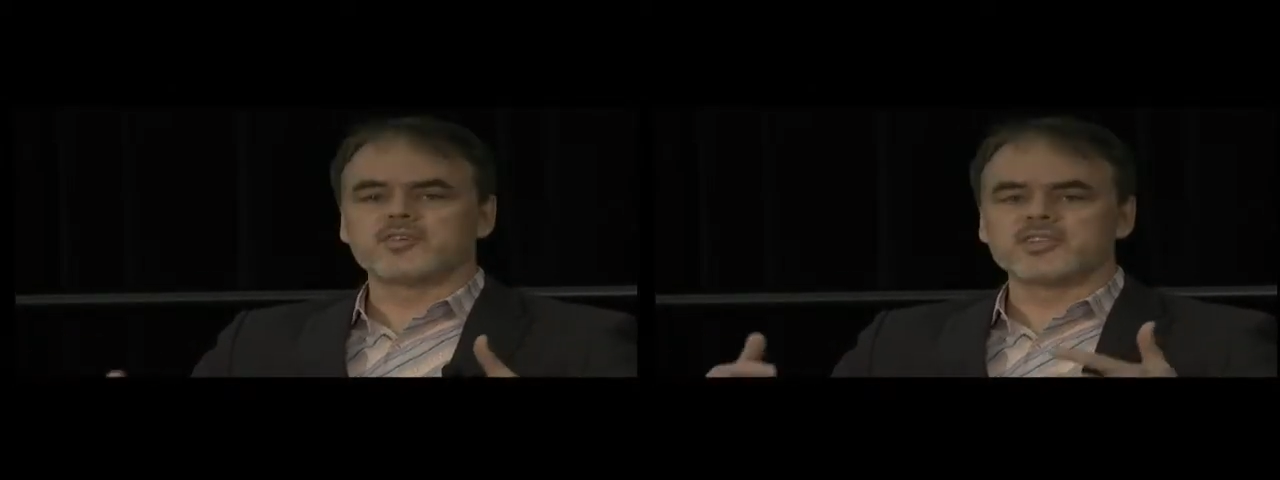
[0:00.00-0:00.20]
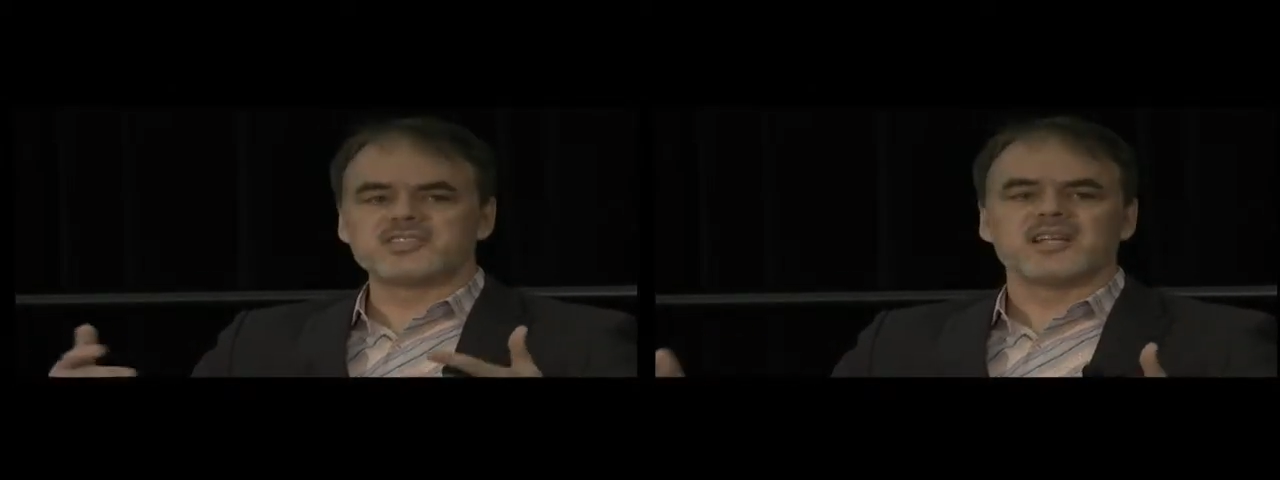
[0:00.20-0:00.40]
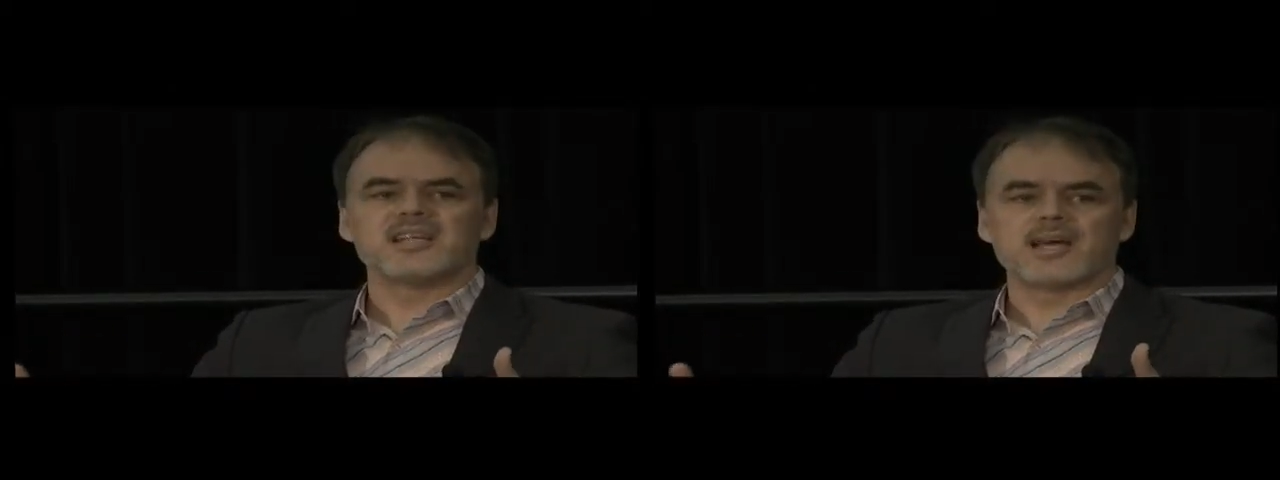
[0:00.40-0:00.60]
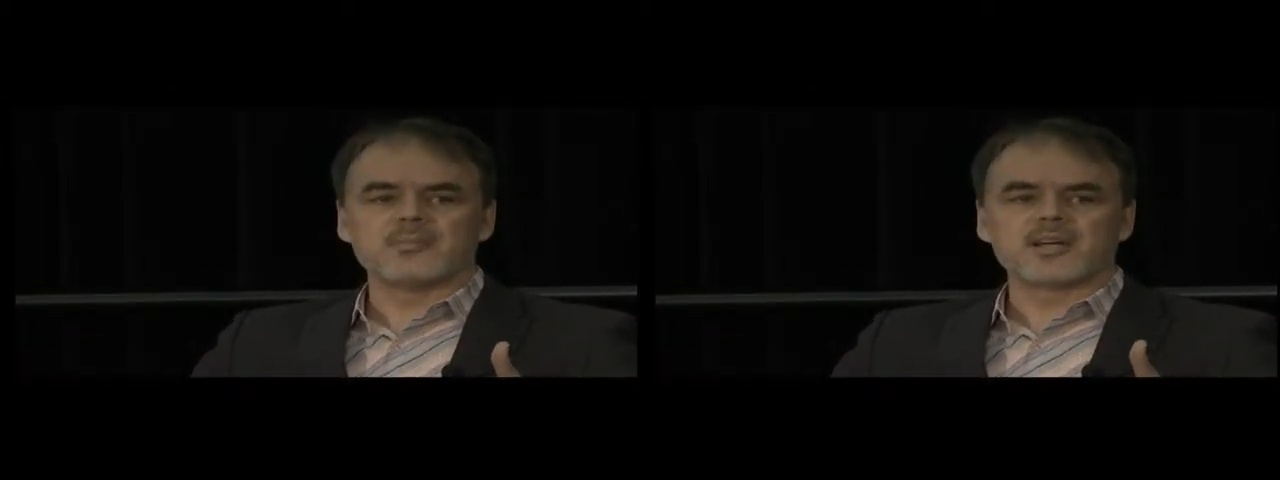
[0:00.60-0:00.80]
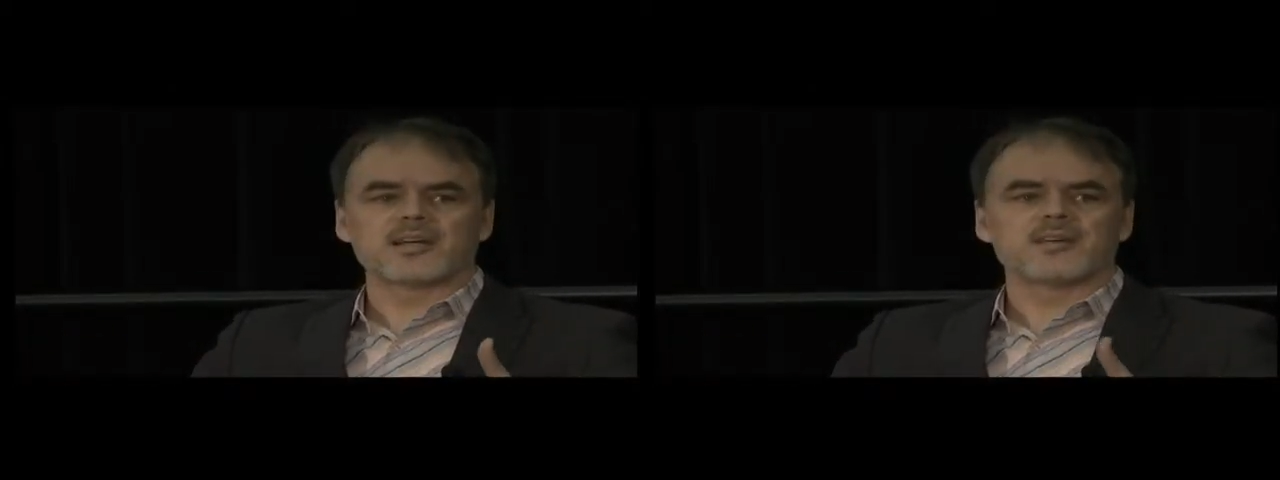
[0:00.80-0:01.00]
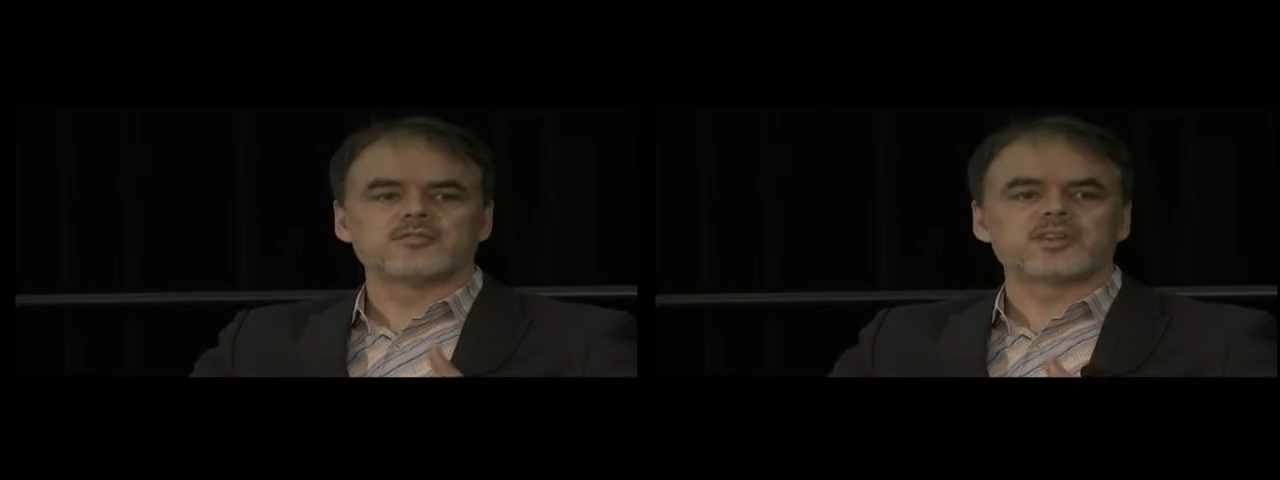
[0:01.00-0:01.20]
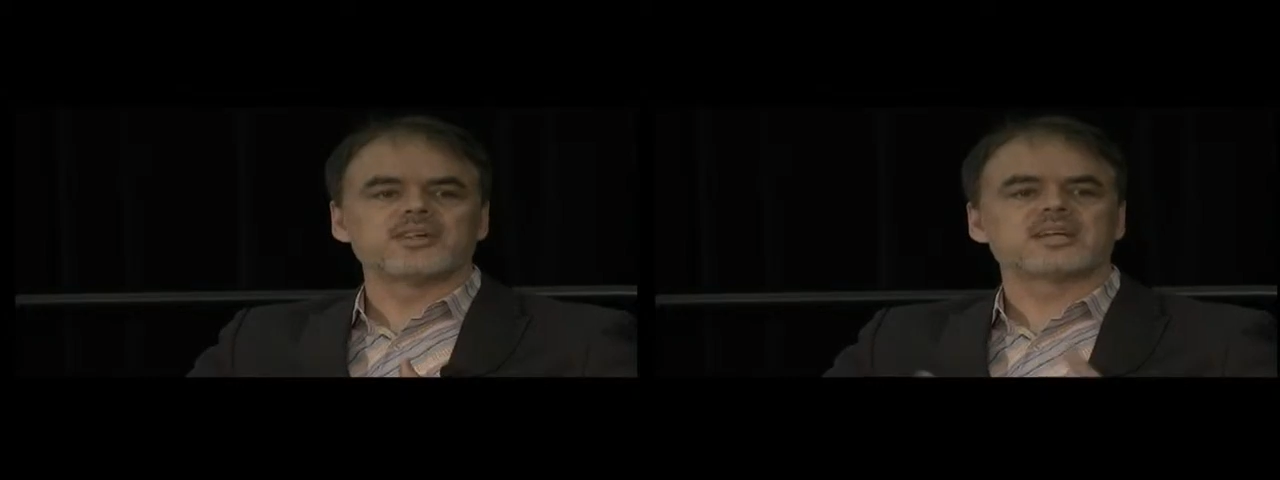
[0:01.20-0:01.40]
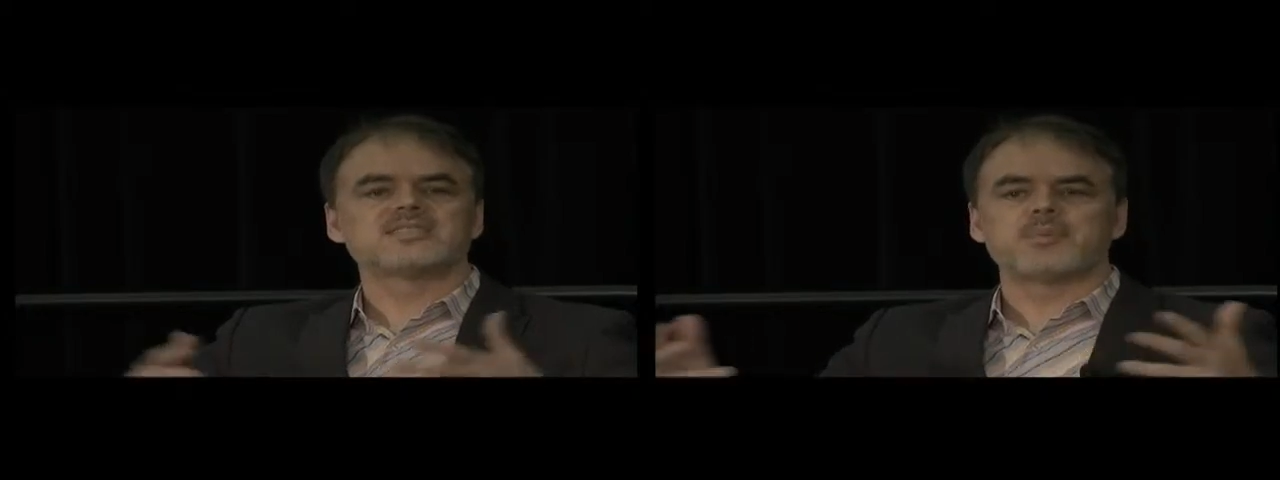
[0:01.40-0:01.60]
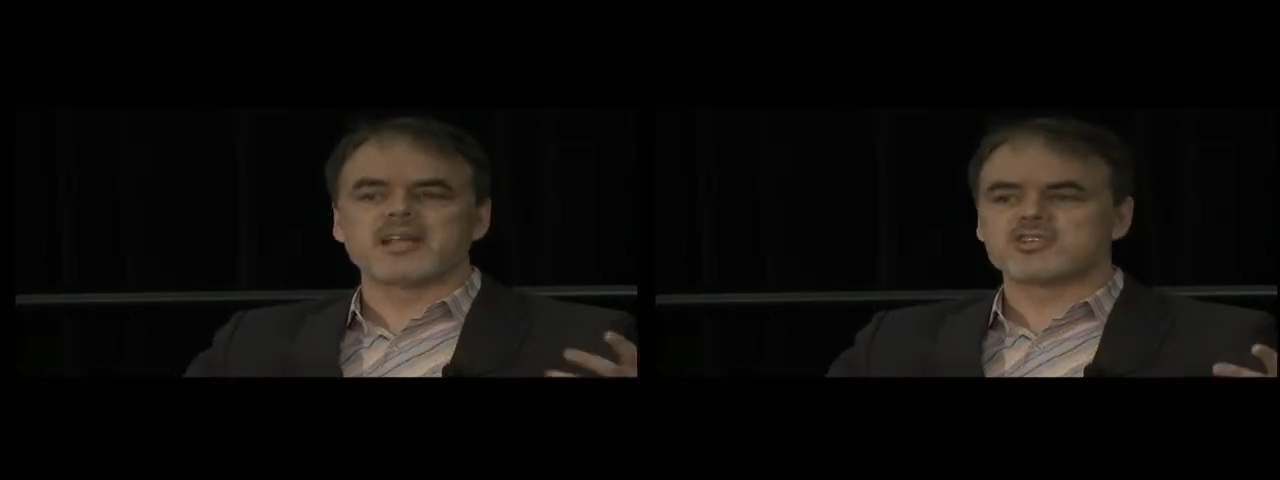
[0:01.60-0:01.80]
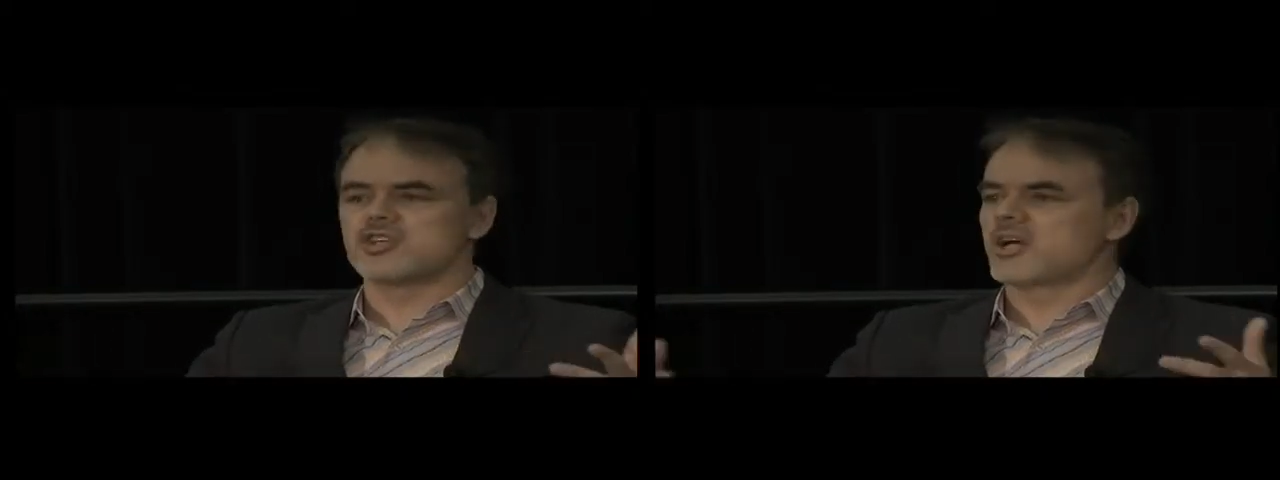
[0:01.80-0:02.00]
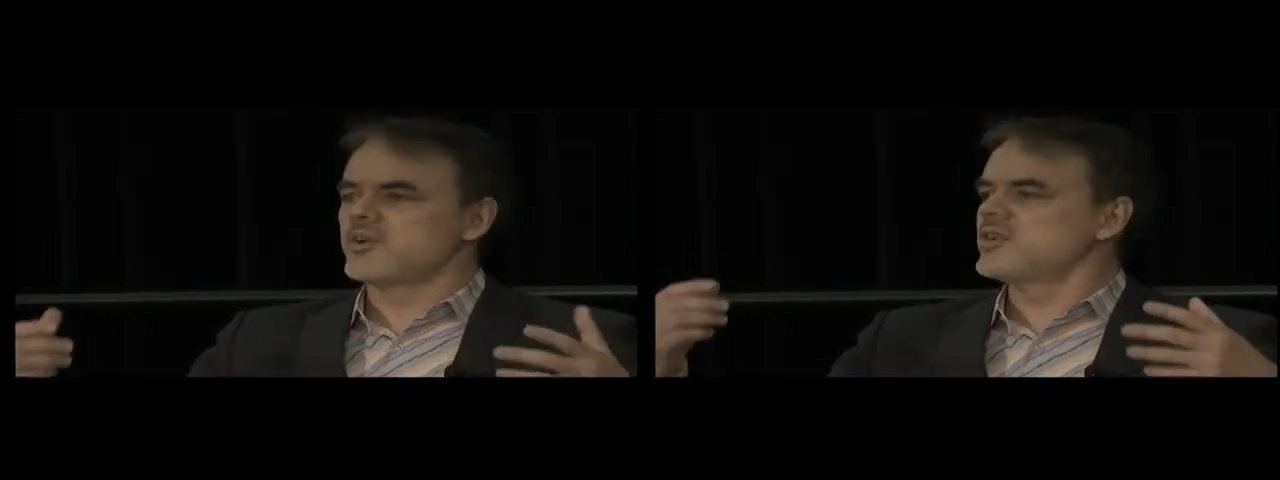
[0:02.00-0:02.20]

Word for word: very dynamic, uh, very expansionary.